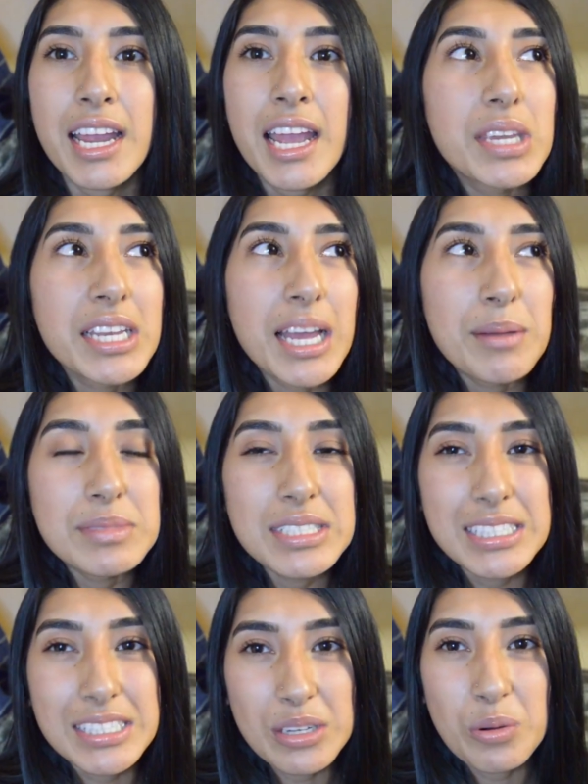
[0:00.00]
Me and Emily
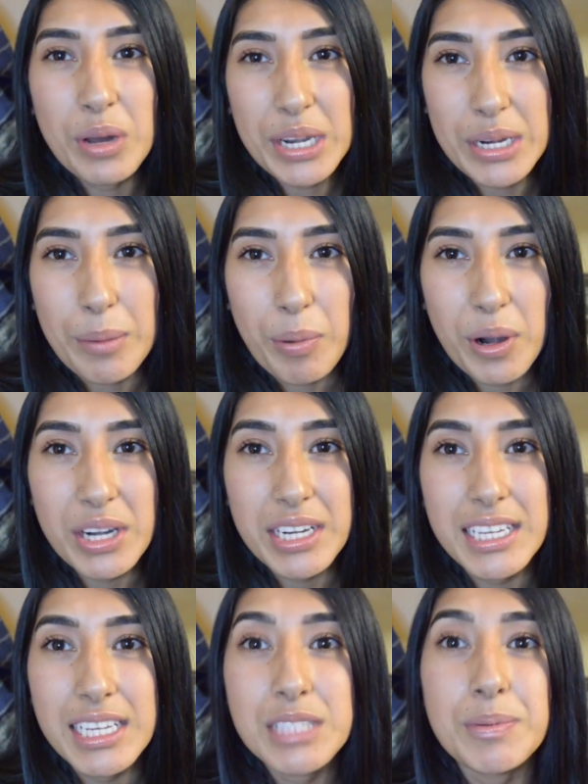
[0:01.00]
still wanted a
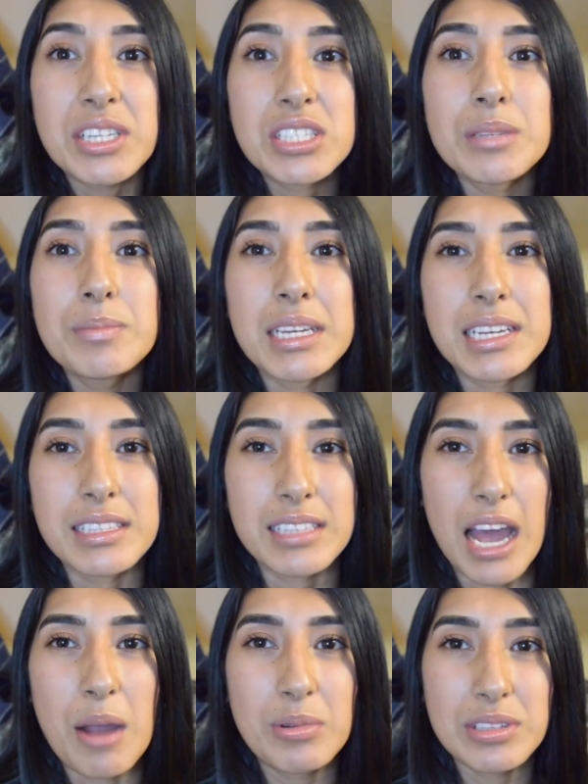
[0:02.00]
party, especially because
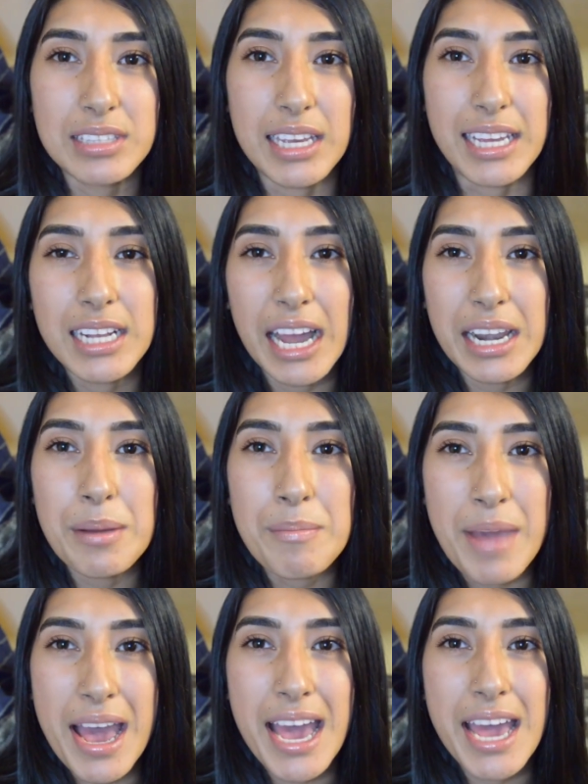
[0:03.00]
I was like kind of
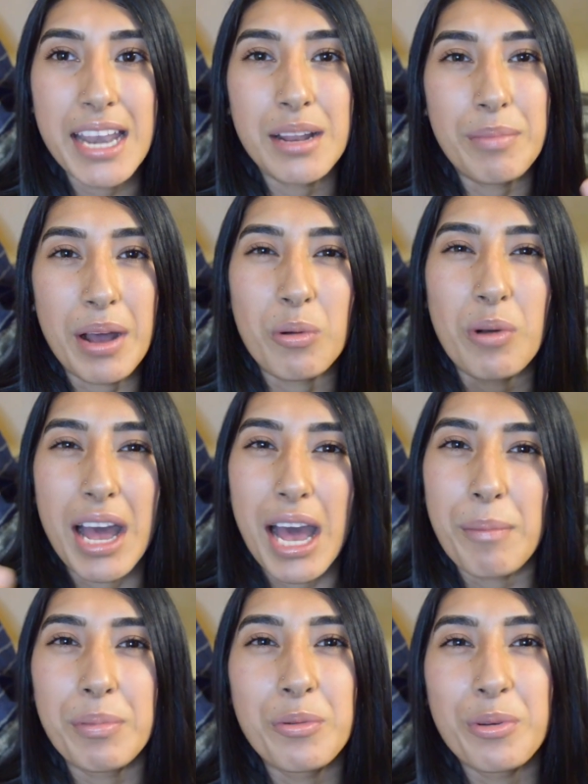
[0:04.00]
mad about what
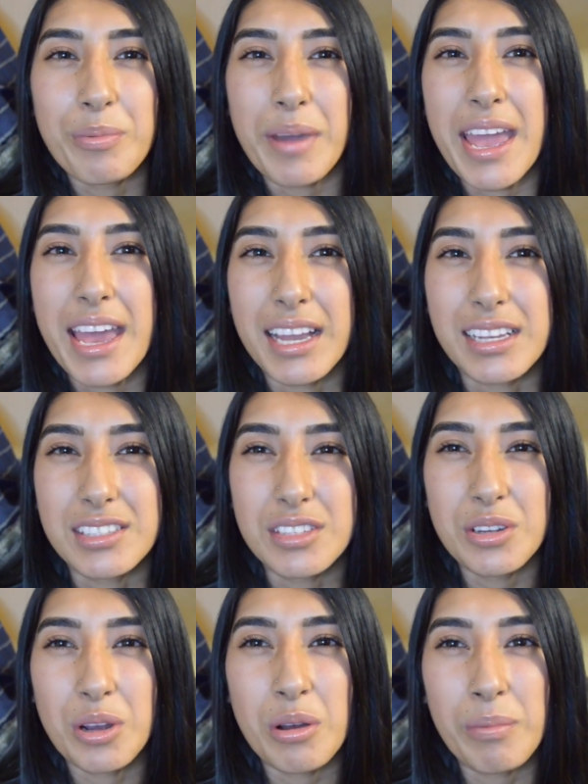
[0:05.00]
happened with my ex,
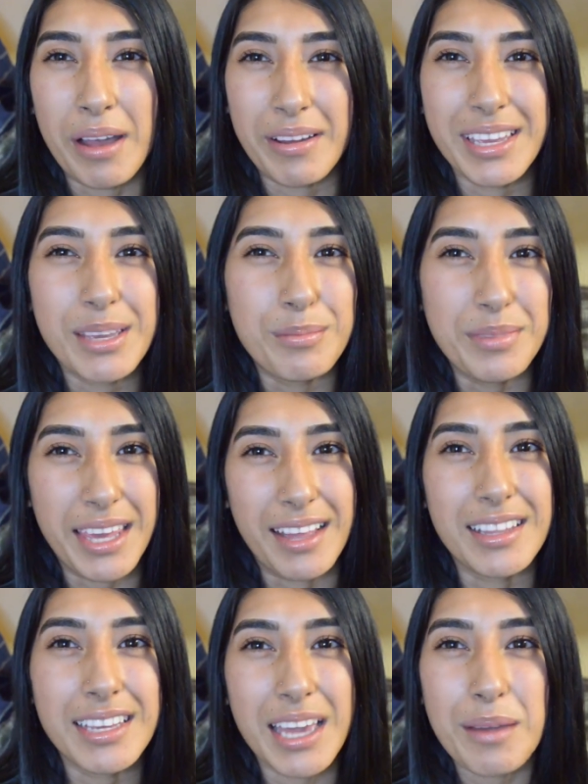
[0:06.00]
you know, about him
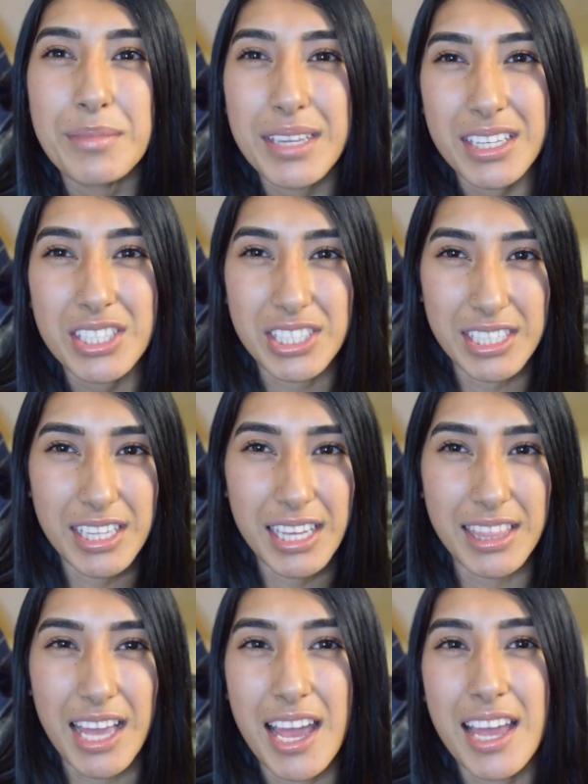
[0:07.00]
yelling at me and shit
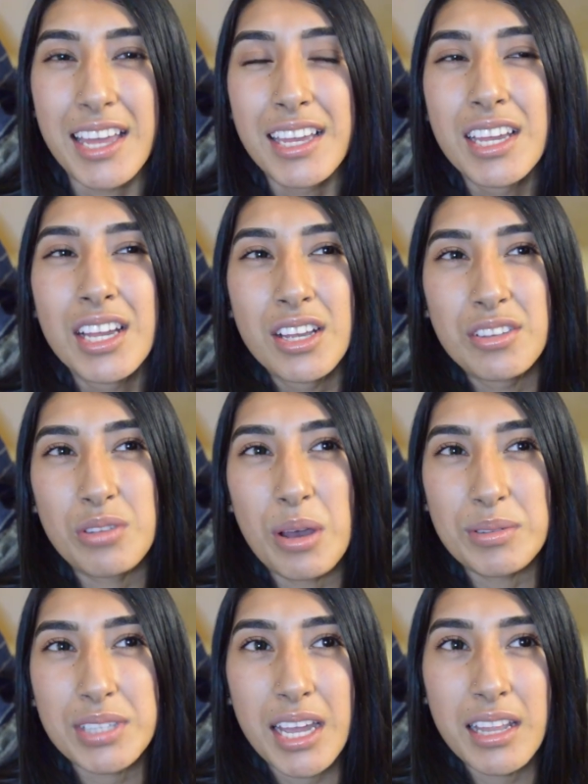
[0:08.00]
like that. So
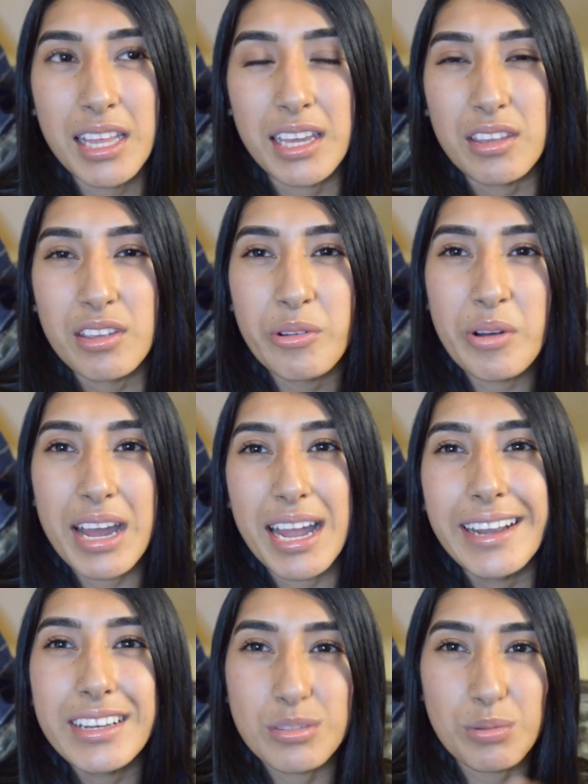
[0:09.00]
I was kind of like, you know what,
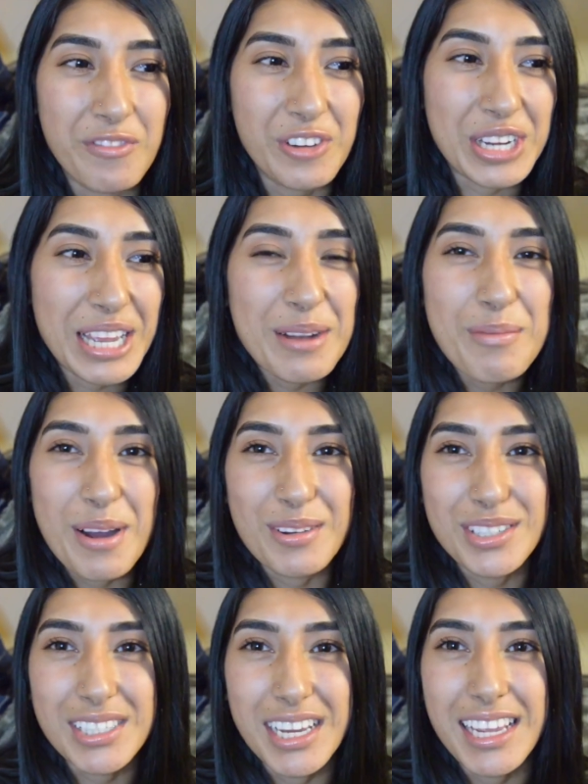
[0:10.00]
I just want to forget
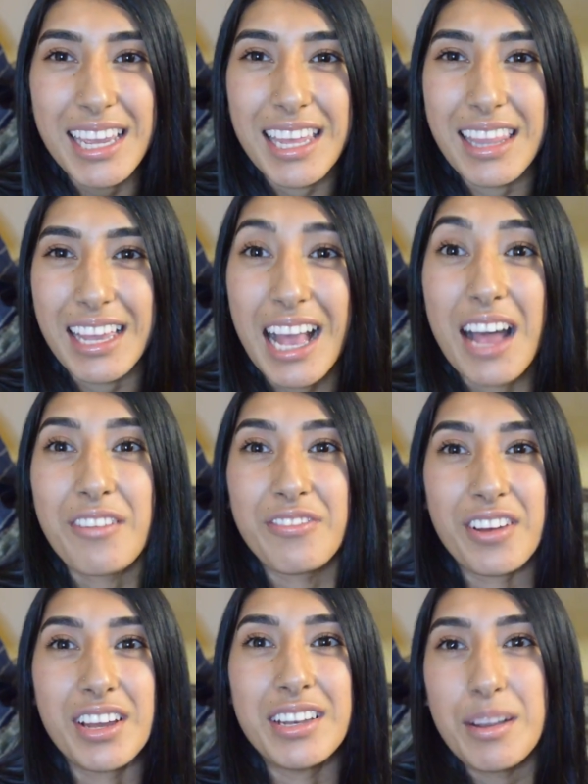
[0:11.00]
about shit and like have
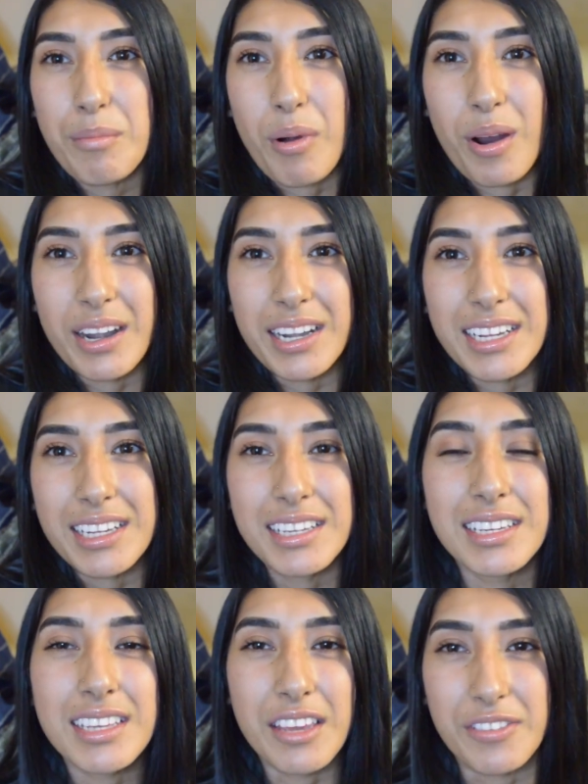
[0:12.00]
fun and party
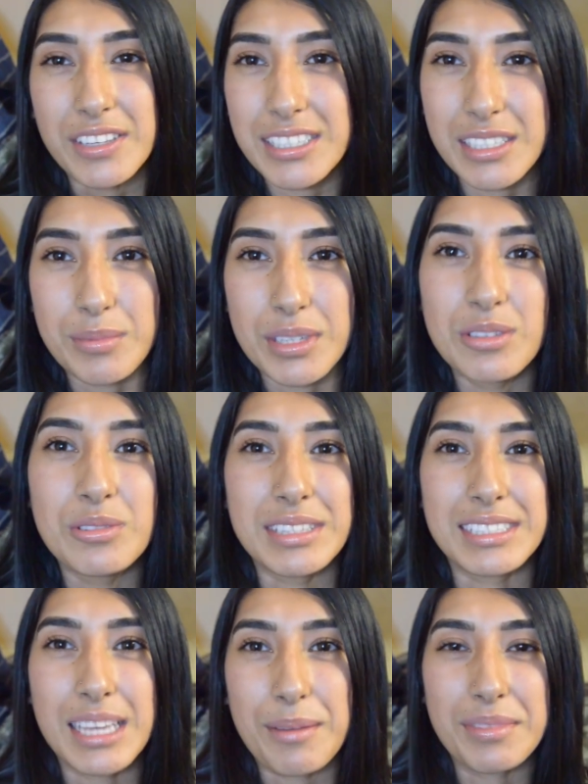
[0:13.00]
if he's gonna be doing
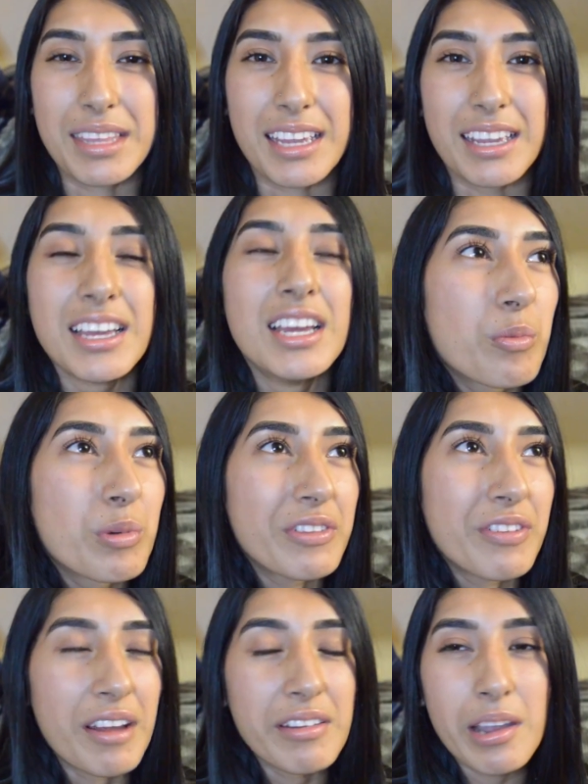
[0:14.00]
the same thing. We
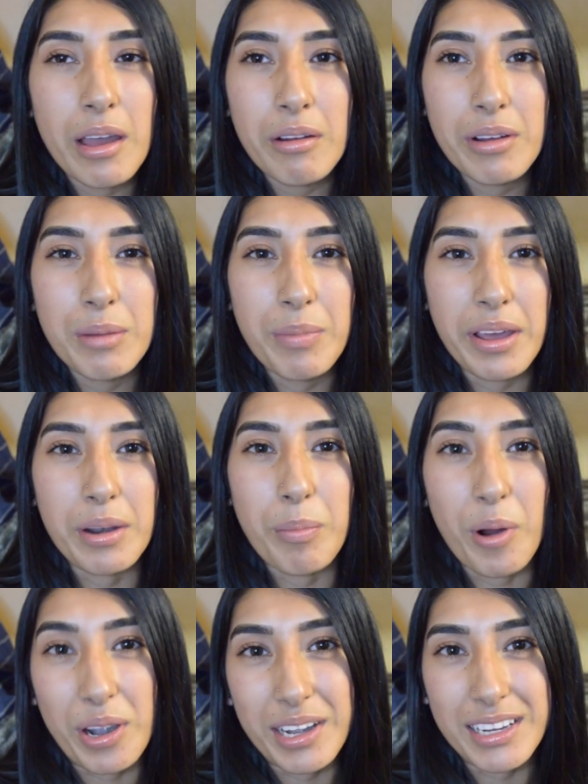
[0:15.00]
found out about a
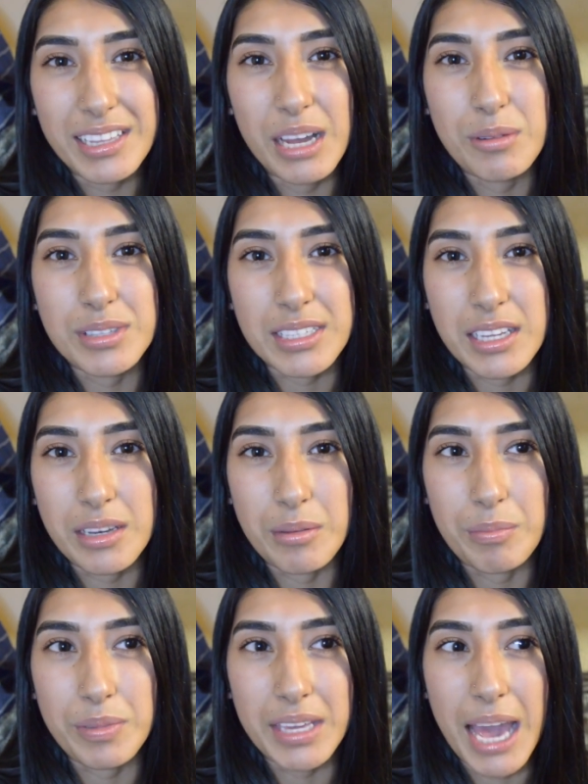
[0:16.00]
party that was gonna
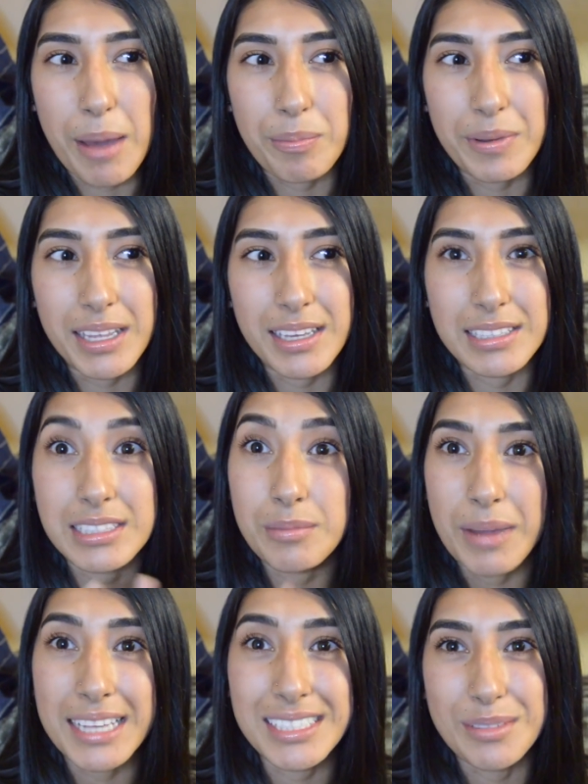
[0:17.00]
be happening in
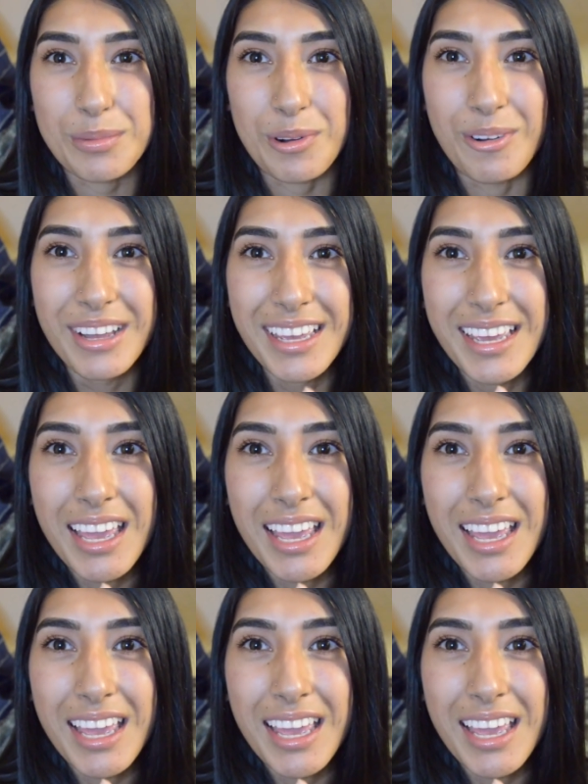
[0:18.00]
Sebastopol.